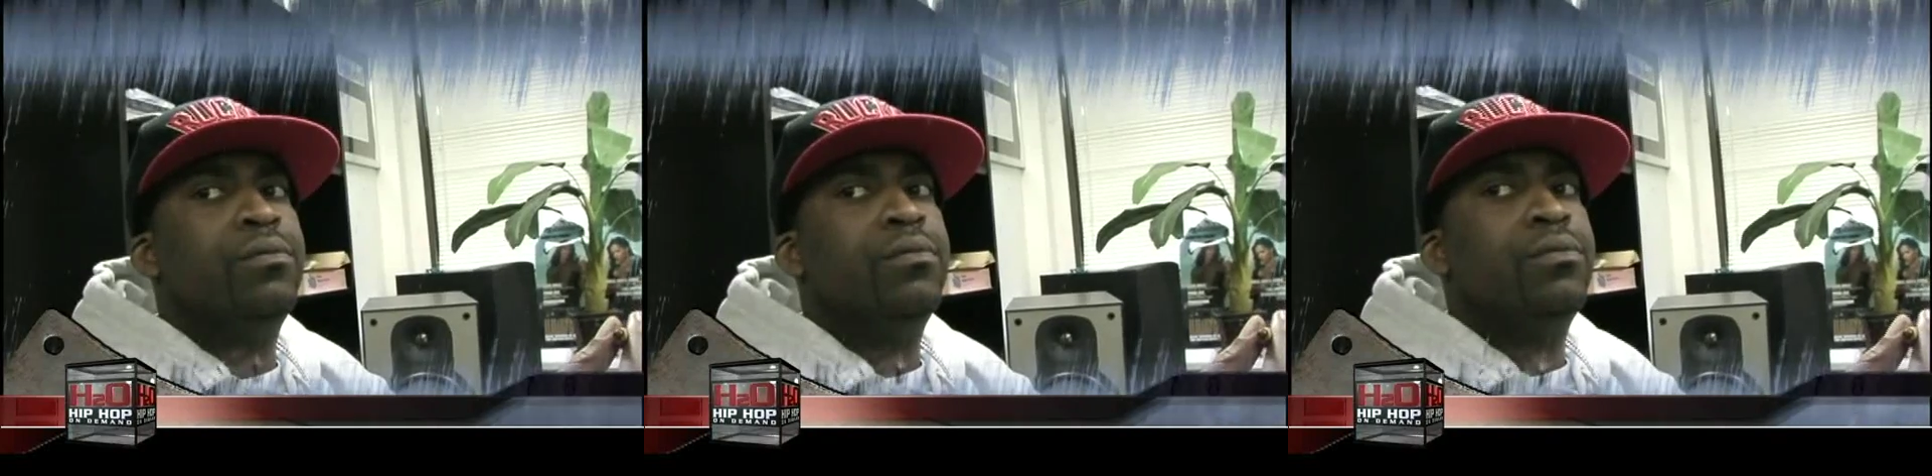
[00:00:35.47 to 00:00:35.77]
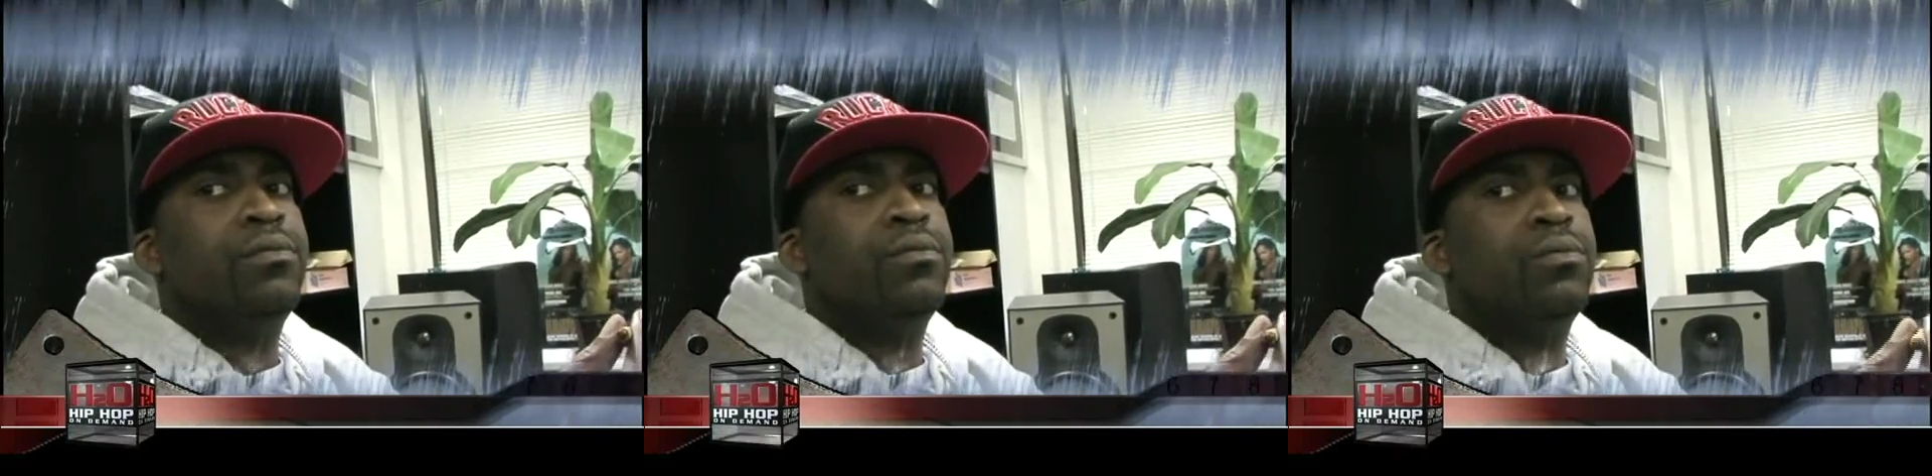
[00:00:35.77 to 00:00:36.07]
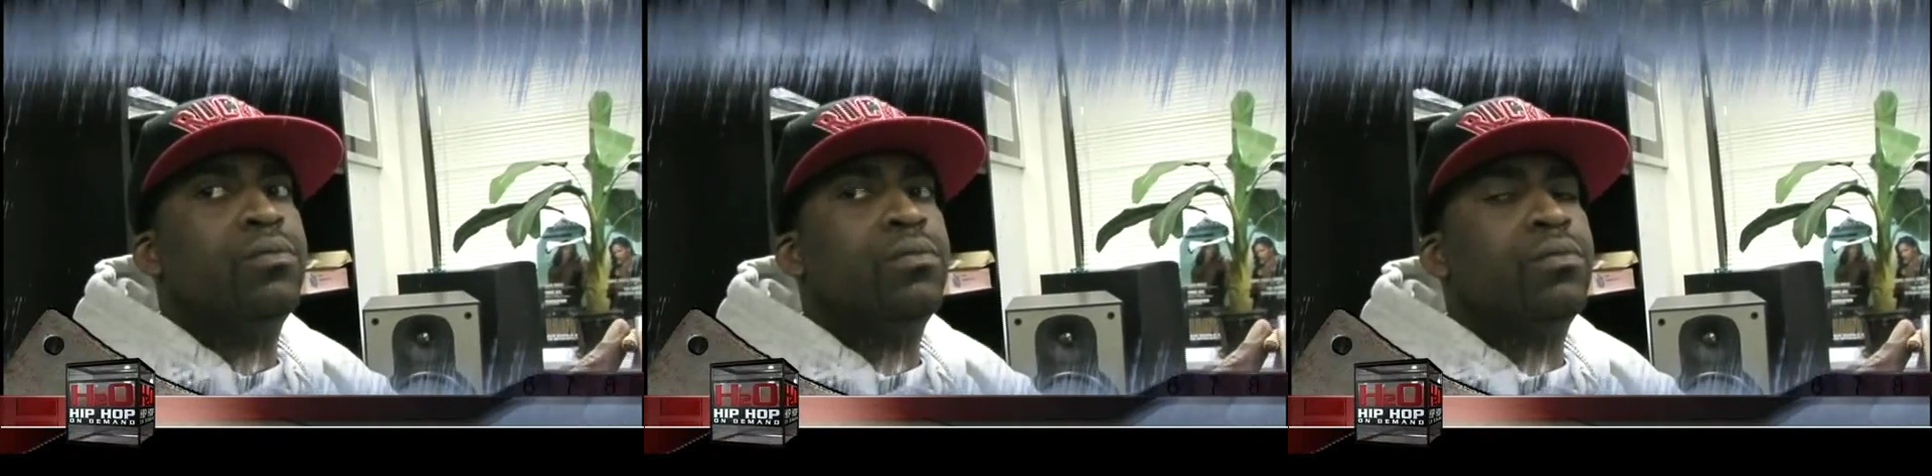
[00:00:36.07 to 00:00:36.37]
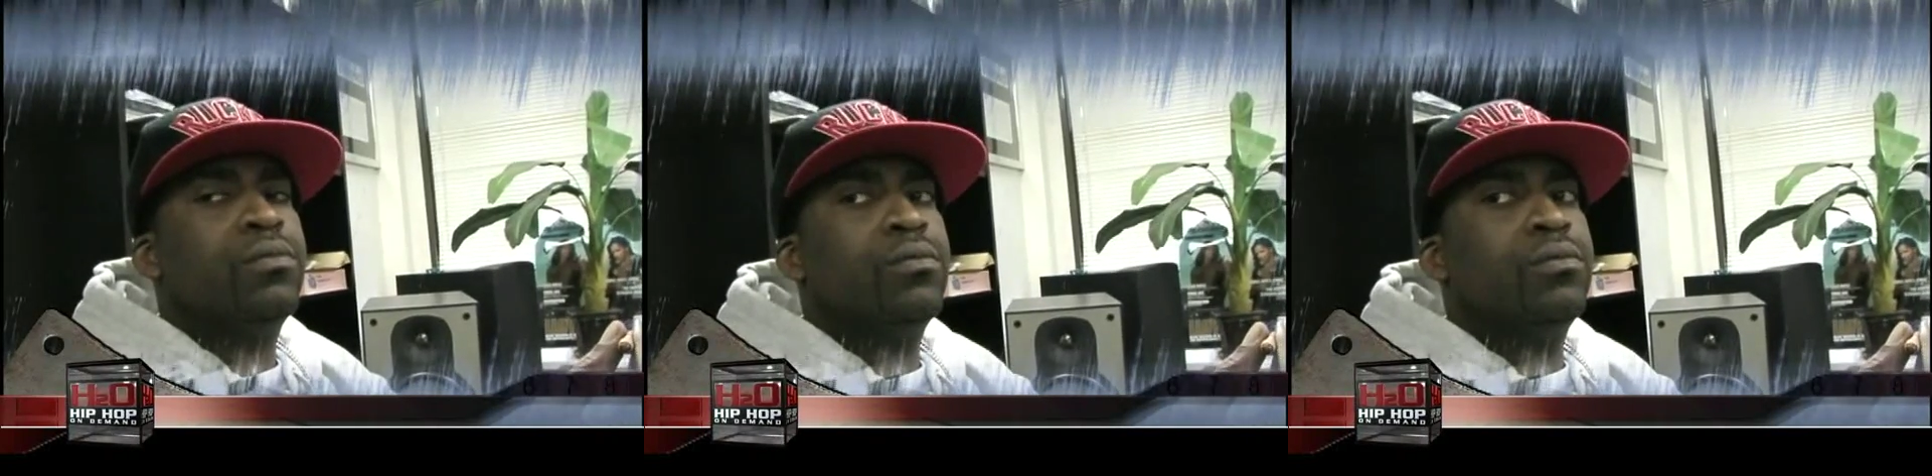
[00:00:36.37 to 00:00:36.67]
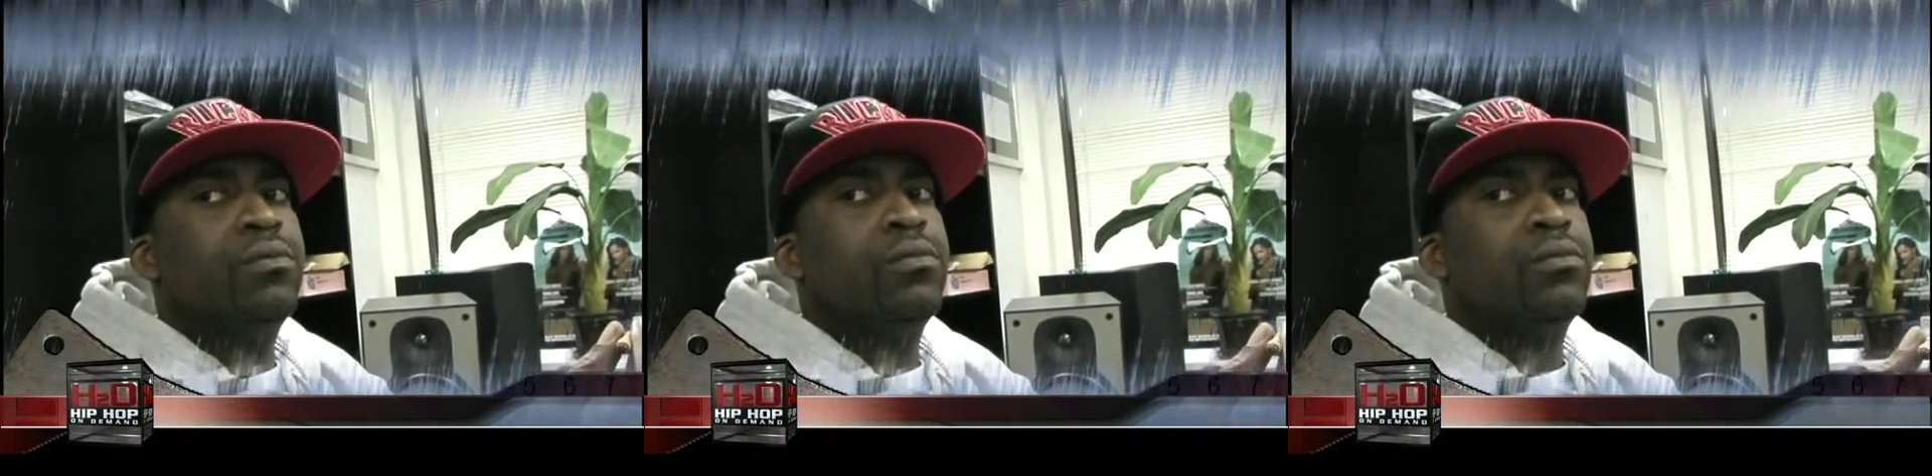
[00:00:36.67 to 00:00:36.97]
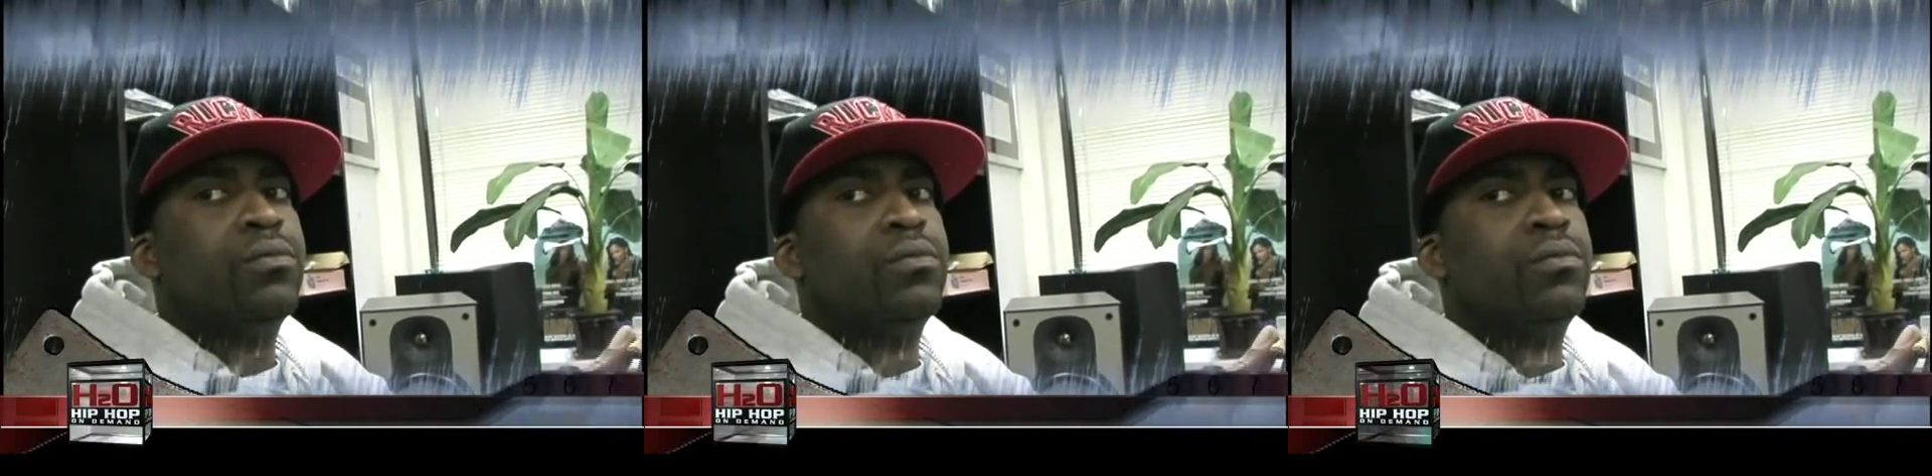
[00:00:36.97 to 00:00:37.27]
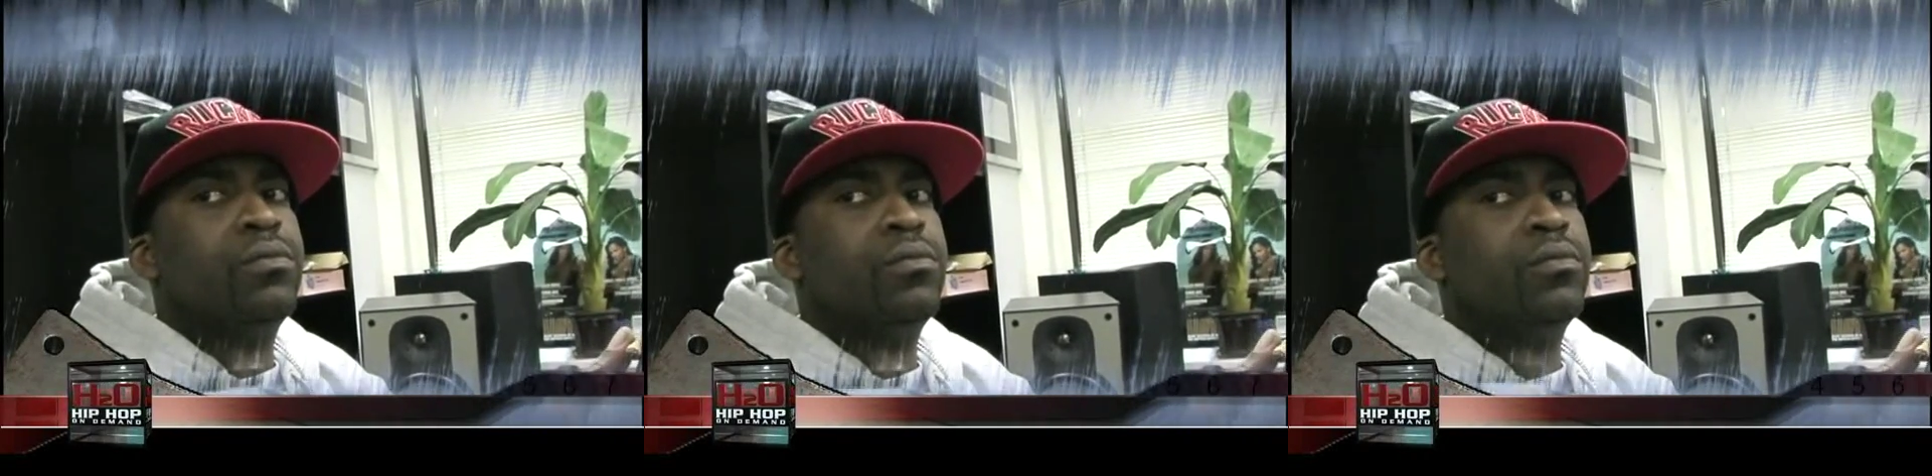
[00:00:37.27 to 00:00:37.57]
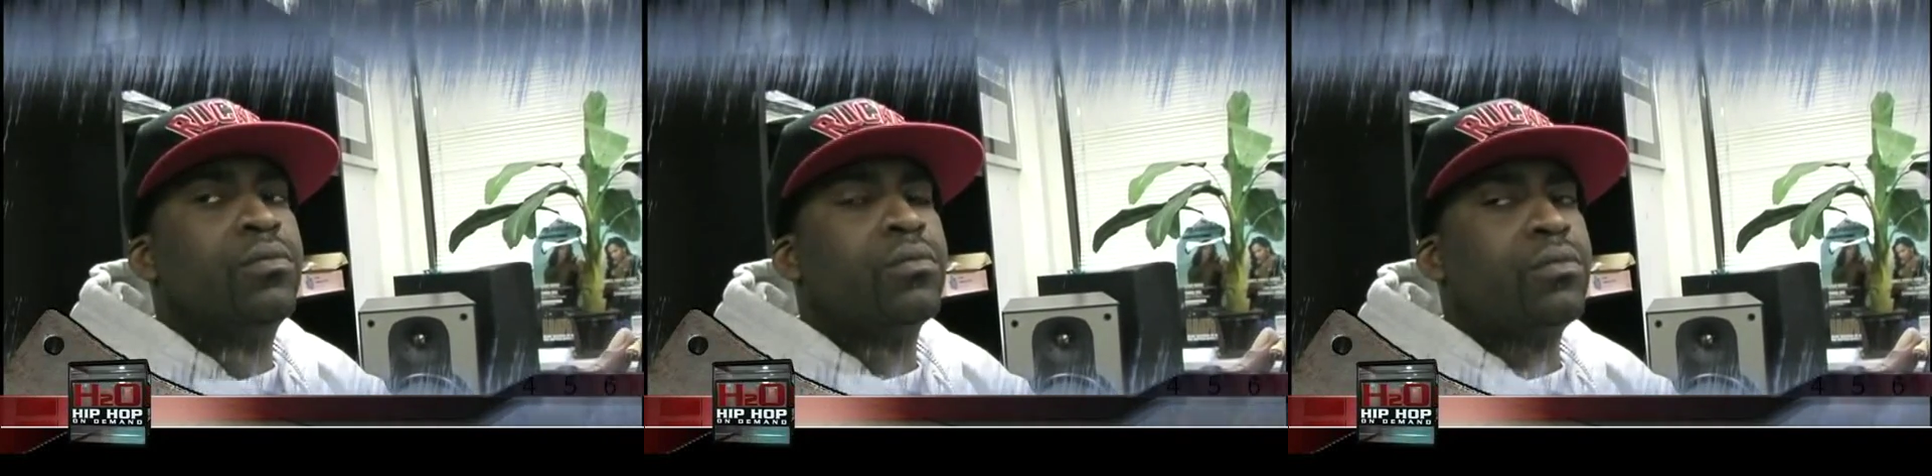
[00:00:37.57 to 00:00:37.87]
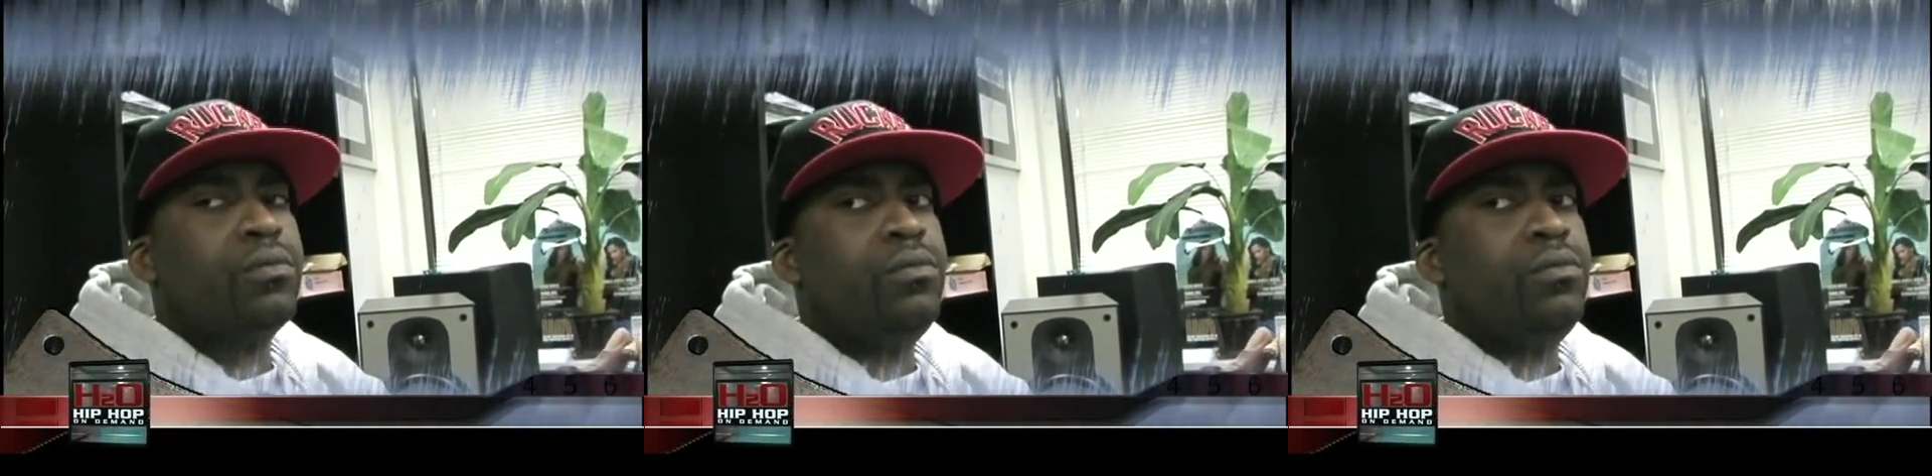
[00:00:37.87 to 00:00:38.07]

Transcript: Like one point 1 or 1.2,